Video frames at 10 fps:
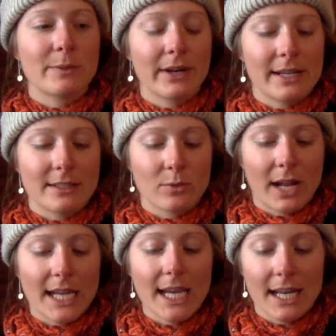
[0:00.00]
experience is
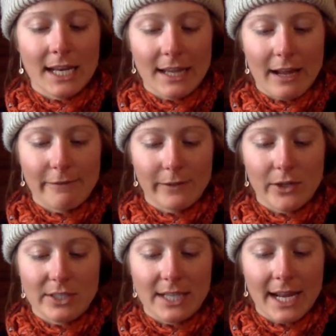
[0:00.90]
when I get into that
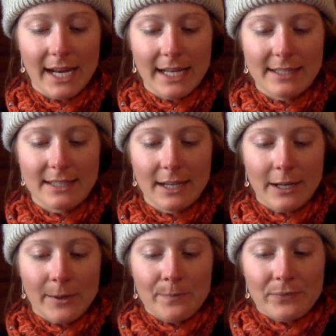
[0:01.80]
flow state, it's
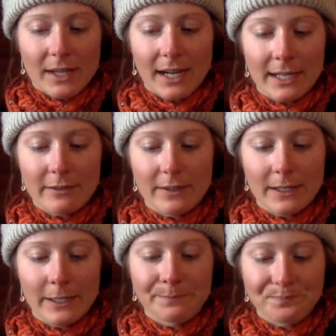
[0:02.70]
kind of
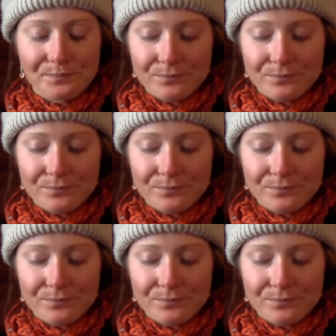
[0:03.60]
a